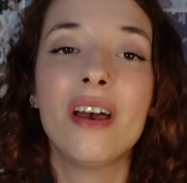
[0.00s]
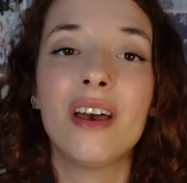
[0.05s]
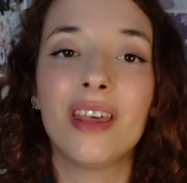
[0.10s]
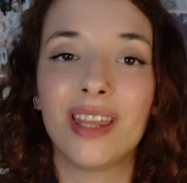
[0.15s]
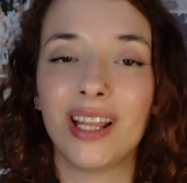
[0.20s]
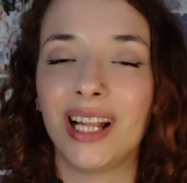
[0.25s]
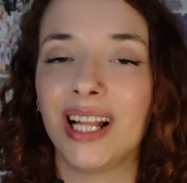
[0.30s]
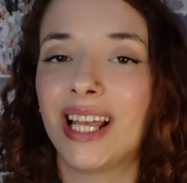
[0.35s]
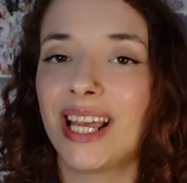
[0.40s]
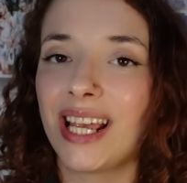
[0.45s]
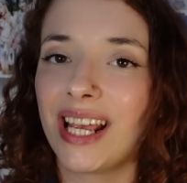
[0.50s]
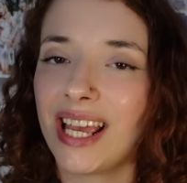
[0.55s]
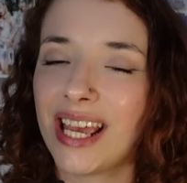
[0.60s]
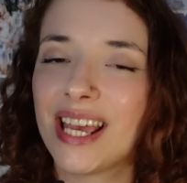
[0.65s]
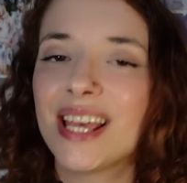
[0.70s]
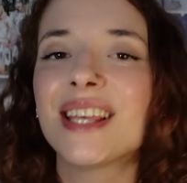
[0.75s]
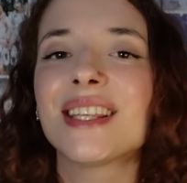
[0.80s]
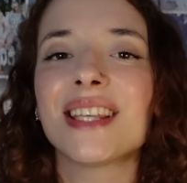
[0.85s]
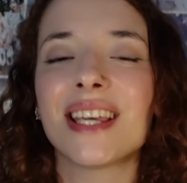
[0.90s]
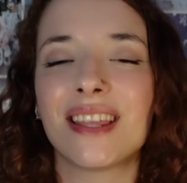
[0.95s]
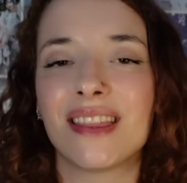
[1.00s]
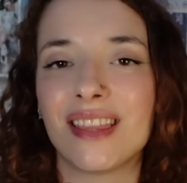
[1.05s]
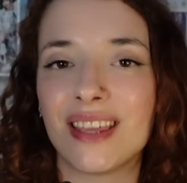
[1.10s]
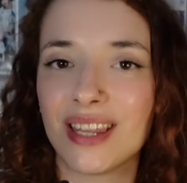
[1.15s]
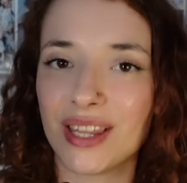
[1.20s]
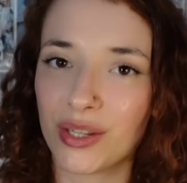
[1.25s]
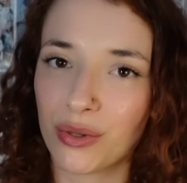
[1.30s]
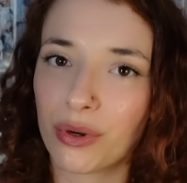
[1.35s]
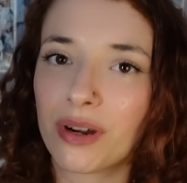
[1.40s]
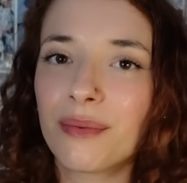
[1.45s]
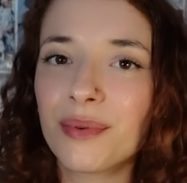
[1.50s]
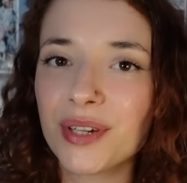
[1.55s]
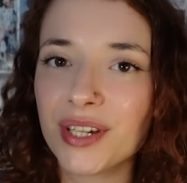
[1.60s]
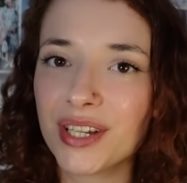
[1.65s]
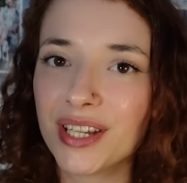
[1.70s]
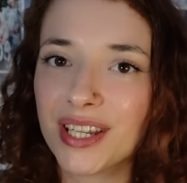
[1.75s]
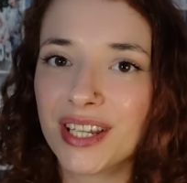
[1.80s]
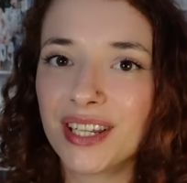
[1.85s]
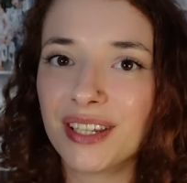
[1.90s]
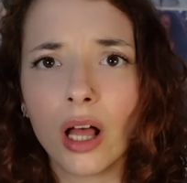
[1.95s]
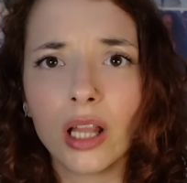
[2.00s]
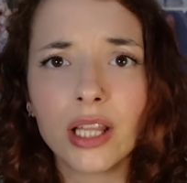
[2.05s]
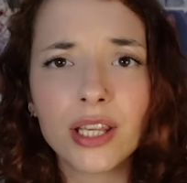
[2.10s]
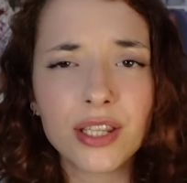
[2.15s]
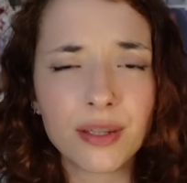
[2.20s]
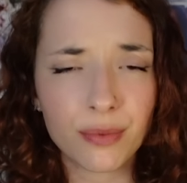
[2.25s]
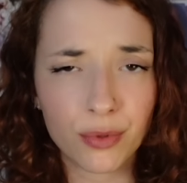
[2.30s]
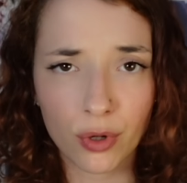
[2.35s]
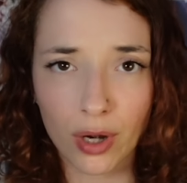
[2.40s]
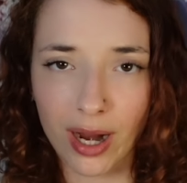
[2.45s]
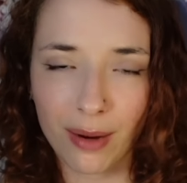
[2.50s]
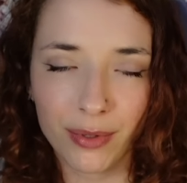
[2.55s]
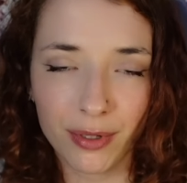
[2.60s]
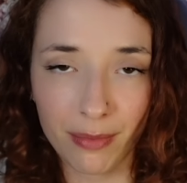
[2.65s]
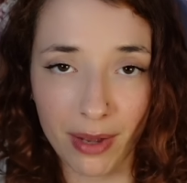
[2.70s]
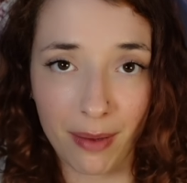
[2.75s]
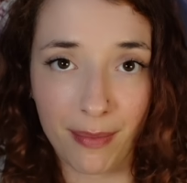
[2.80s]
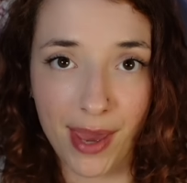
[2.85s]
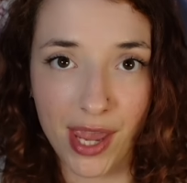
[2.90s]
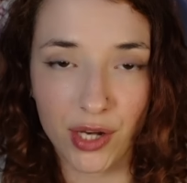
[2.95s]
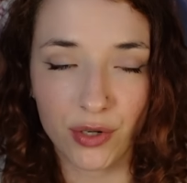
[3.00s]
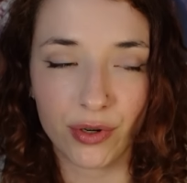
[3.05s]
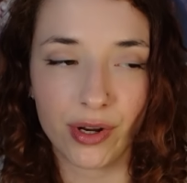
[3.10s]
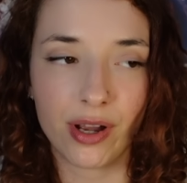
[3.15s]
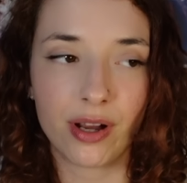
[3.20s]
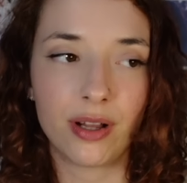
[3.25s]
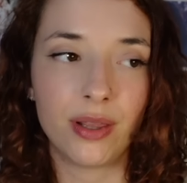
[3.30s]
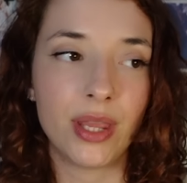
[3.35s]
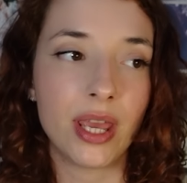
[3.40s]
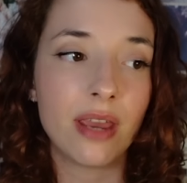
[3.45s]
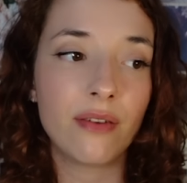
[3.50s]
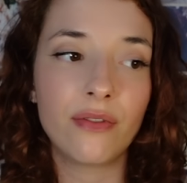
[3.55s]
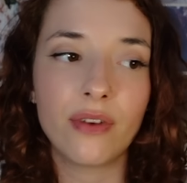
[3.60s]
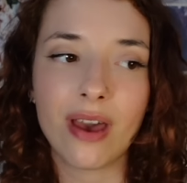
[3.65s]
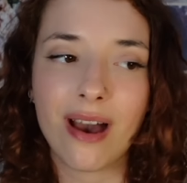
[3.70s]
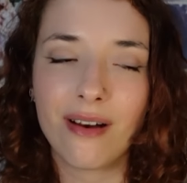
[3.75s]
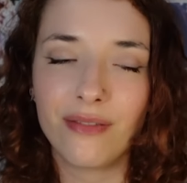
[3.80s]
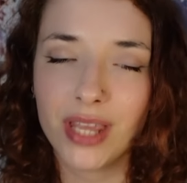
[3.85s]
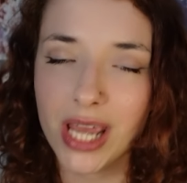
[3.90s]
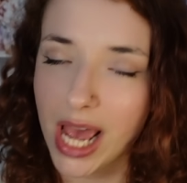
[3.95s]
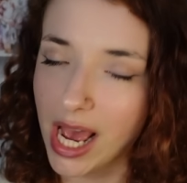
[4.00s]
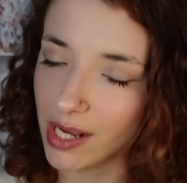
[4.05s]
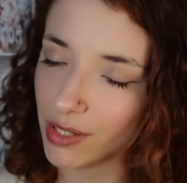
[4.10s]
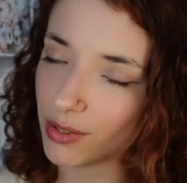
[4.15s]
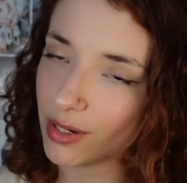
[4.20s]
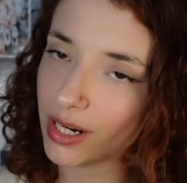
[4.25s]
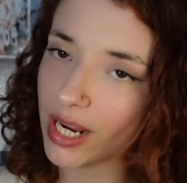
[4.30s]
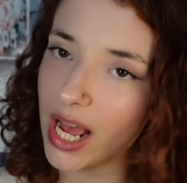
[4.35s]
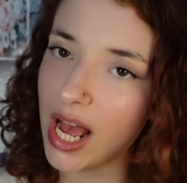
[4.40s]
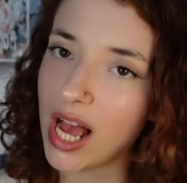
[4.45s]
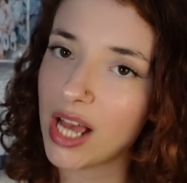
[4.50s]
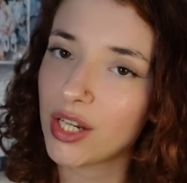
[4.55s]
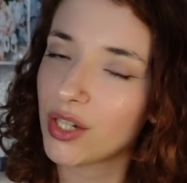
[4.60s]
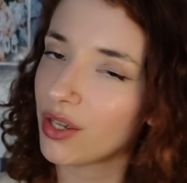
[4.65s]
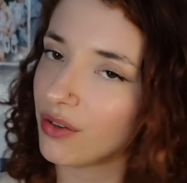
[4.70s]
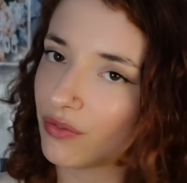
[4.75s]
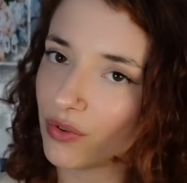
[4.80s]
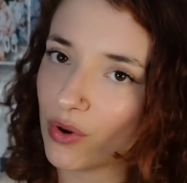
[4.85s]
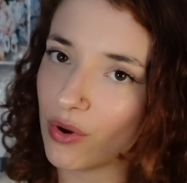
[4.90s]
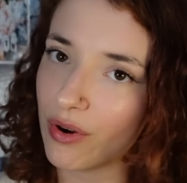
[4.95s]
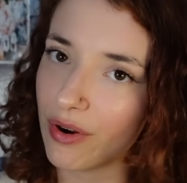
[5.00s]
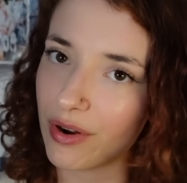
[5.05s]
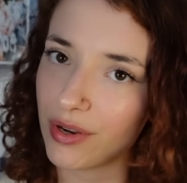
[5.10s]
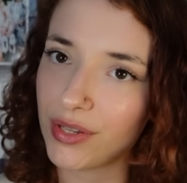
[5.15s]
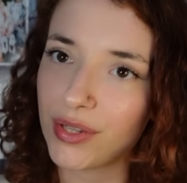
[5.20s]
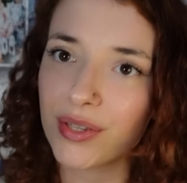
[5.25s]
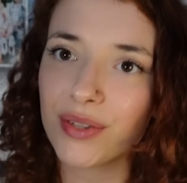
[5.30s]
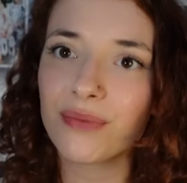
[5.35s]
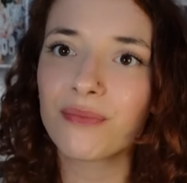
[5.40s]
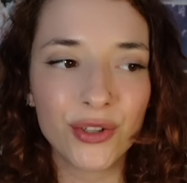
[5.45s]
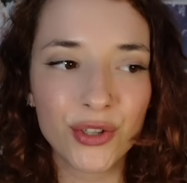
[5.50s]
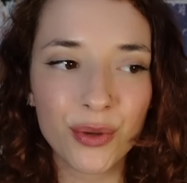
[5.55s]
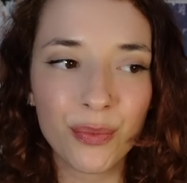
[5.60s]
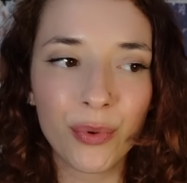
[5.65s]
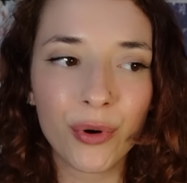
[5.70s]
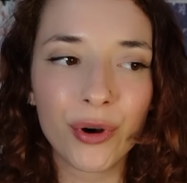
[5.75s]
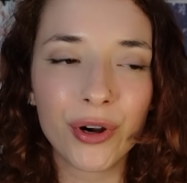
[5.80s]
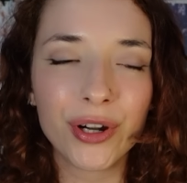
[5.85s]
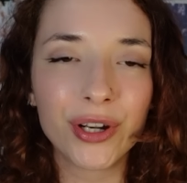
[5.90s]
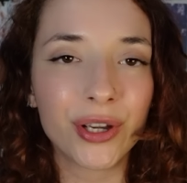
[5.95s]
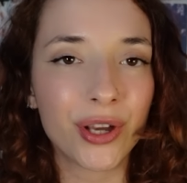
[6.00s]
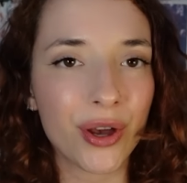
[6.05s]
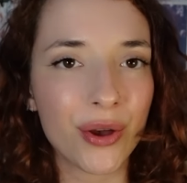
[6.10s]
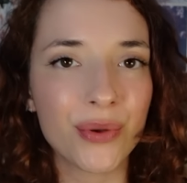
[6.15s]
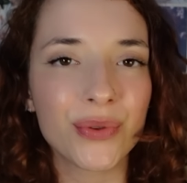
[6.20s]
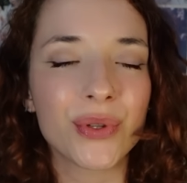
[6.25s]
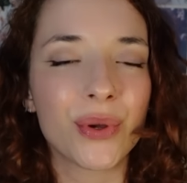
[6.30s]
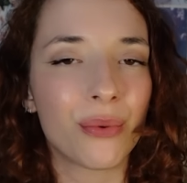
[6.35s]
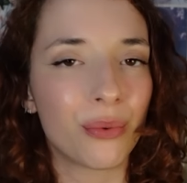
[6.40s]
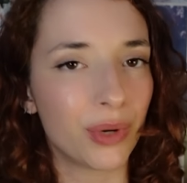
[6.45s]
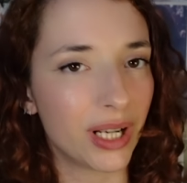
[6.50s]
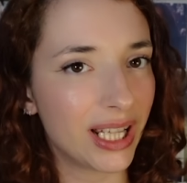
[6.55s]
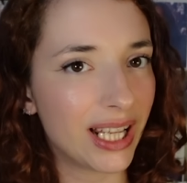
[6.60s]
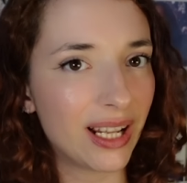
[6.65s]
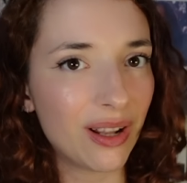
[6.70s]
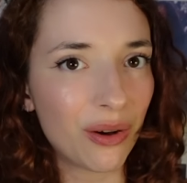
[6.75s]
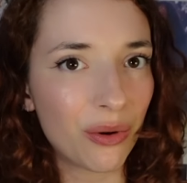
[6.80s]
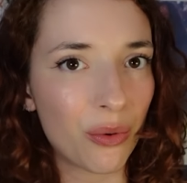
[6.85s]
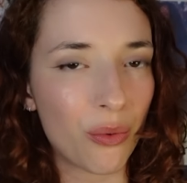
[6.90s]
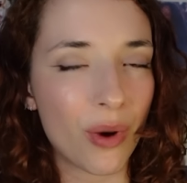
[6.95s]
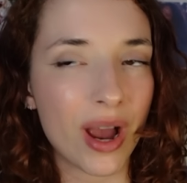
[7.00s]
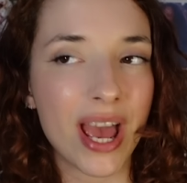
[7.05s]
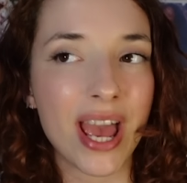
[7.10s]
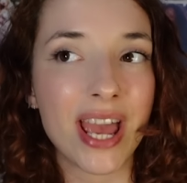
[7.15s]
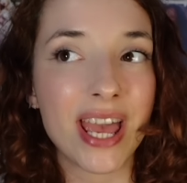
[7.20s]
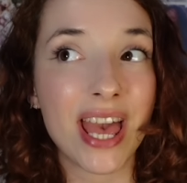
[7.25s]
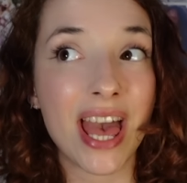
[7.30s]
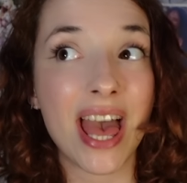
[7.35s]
The link is in the description. Only subscribe to my Patreon if you have the extra cash, of course. The support goes a really long way.